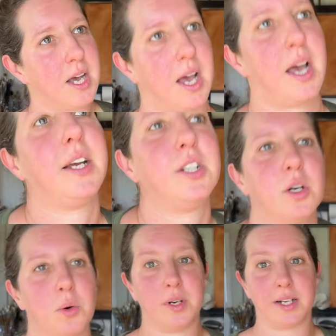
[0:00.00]
I
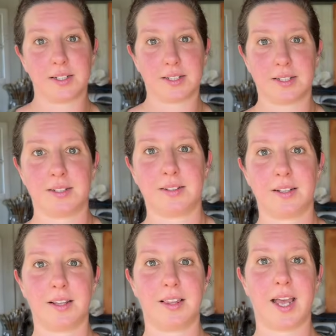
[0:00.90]
tone it,
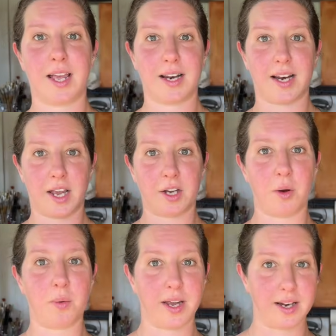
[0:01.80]
then I
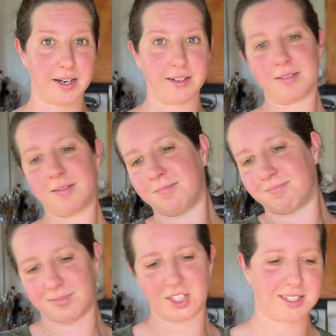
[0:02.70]
go in and
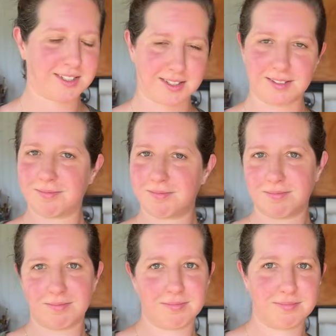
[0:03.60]
just
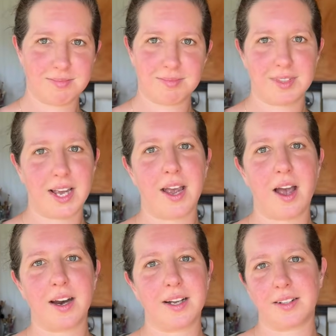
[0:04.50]

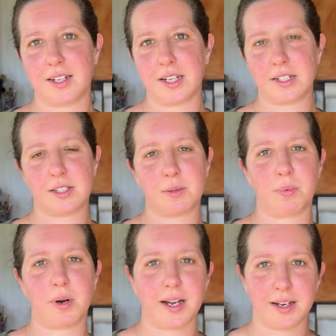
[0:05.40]
chaotically
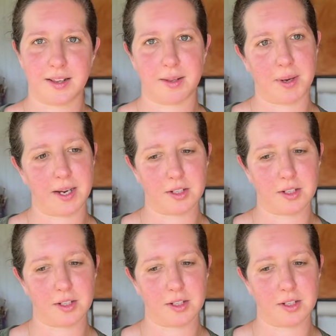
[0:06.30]
spread the paint